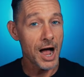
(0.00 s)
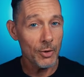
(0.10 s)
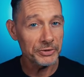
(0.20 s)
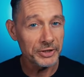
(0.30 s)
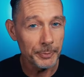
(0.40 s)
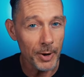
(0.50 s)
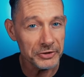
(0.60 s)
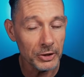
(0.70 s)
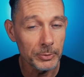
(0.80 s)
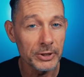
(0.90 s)
How is it
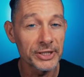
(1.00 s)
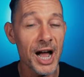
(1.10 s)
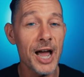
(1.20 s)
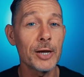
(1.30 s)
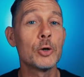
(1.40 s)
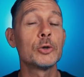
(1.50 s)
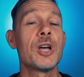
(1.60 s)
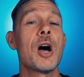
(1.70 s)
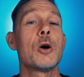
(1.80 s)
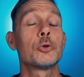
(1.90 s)
possible that I go
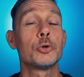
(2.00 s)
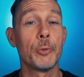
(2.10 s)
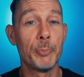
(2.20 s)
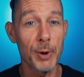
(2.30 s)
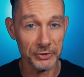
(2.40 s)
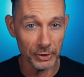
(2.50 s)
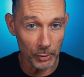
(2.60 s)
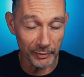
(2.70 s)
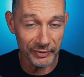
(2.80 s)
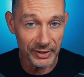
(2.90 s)
down to the bottom
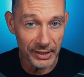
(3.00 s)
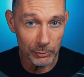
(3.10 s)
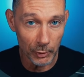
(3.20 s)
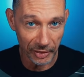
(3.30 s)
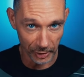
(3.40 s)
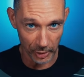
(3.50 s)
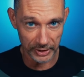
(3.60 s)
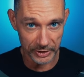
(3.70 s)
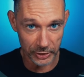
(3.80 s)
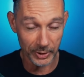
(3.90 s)
of Nemo
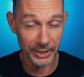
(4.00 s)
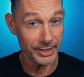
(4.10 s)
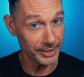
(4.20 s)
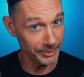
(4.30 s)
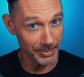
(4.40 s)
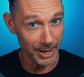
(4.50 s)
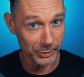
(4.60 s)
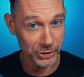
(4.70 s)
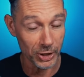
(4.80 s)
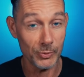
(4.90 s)
33 in
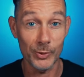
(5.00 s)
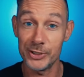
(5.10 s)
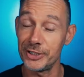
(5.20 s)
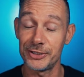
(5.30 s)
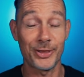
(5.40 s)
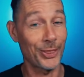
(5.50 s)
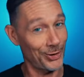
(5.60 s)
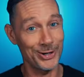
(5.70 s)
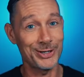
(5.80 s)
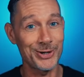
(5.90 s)
Belgium, which is
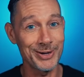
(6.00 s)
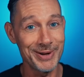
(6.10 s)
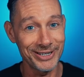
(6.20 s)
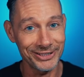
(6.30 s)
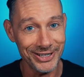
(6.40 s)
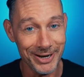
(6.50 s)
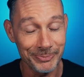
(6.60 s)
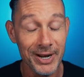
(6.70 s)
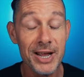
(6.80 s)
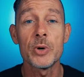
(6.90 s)
33 meters deep,
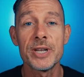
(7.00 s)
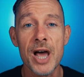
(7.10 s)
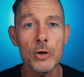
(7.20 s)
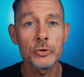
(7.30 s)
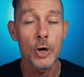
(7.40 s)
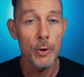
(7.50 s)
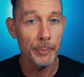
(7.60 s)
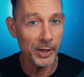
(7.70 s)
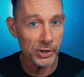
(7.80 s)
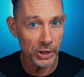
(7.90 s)
without
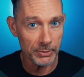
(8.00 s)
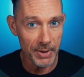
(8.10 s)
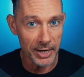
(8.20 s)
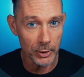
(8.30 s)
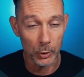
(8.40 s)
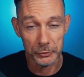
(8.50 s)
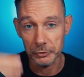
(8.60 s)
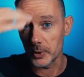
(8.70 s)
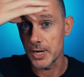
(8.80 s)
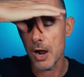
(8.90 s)
pinching my
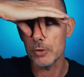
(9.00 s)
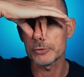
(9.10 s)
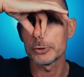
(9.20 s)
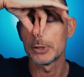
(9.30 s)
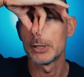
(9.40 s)
nose, without